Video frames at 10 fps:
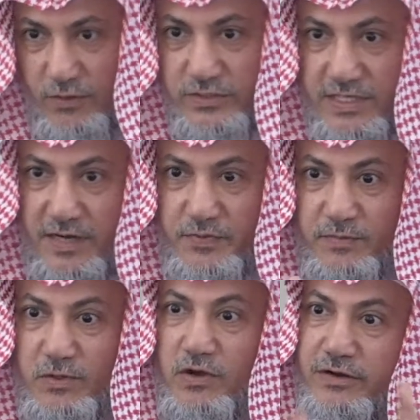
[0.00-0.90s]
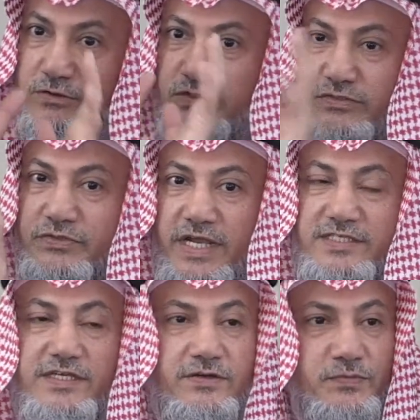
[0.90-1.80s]
Those are people who are
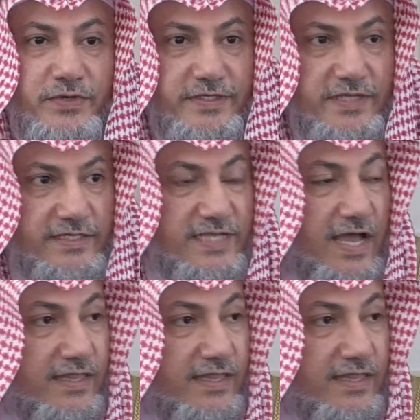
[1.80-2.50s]
concentrating on paradise.